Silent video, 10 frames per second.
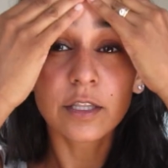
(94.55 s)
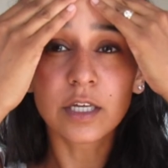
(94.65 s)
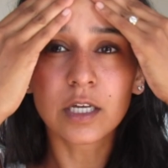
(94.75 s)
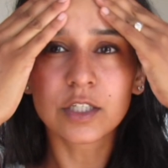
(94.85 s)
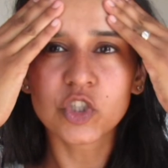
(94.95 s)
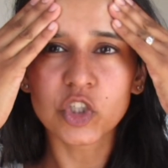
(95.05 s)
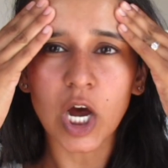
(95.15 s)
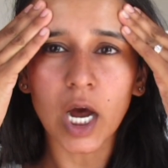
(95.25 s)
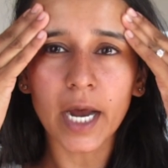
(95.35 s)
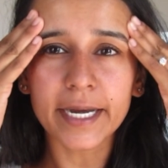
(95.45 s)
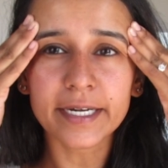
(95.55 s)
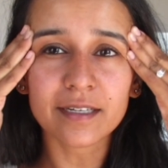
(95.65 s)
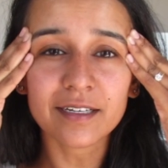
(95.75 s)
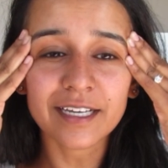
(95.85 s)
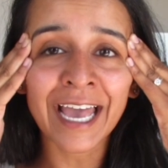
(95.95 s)
the
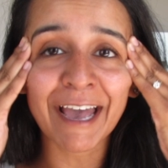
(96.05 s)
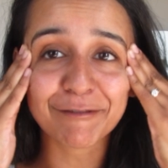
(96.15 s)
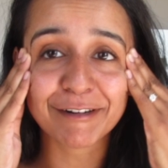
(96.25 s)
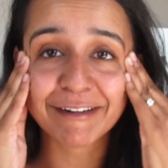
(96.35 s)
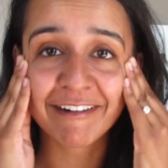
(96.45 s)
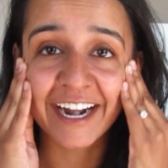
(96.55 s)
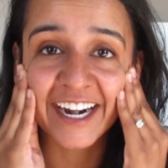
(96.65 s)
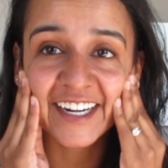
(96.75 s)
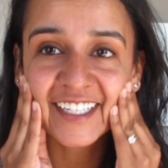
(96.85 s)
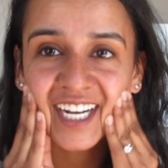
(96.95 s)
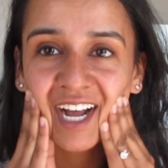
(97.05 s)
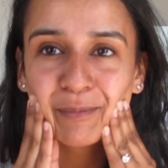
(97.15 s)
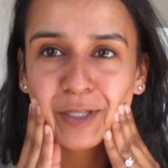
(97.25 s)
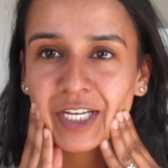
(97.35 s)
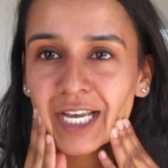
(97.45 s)
shine everywhere.
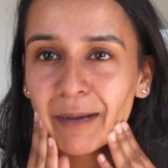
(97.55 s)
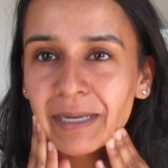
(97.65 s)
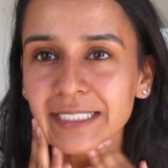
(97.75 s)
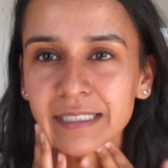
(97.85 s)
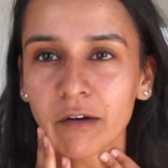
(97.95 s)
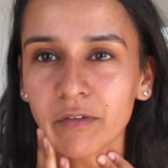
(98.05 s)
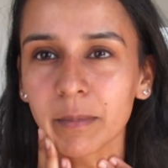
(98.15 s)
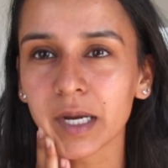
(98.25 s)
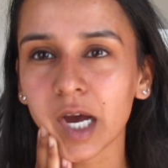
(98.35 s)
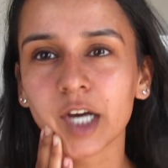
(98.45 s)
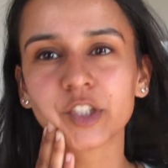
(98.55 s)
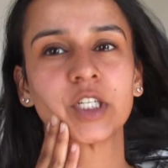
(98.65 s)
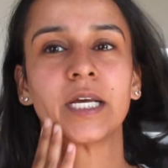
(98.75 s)
I'm looking at myself, oh my gosh.